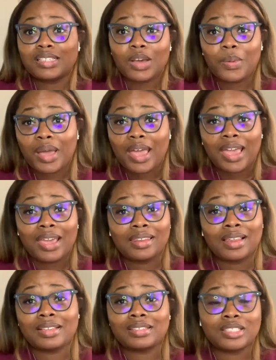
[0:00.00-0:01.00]
ahead.
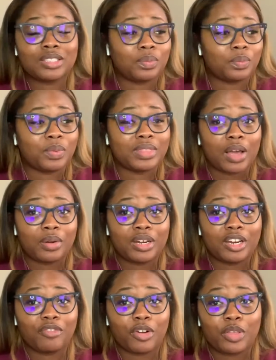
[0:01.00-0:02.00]
Without any
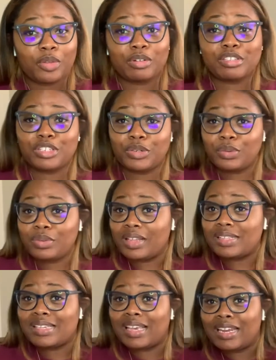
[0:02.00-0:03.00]
further ado, let's
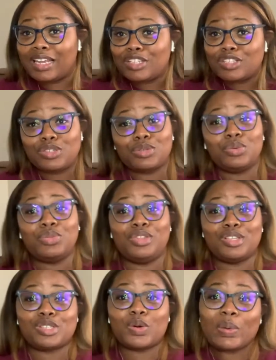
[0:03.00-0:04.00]
get into
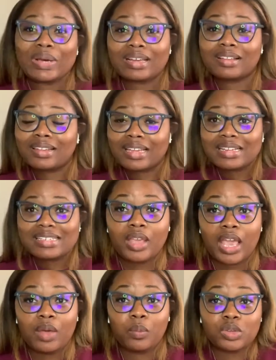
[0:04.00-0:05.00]
this quick lit,
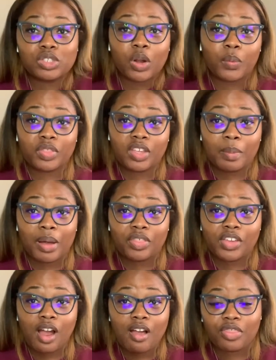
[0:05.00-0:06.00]
and we'll start with about the
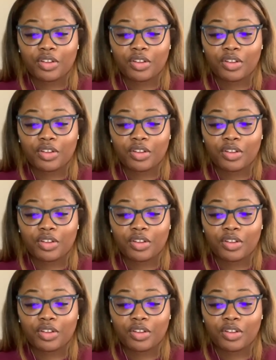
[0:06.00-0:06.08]
author.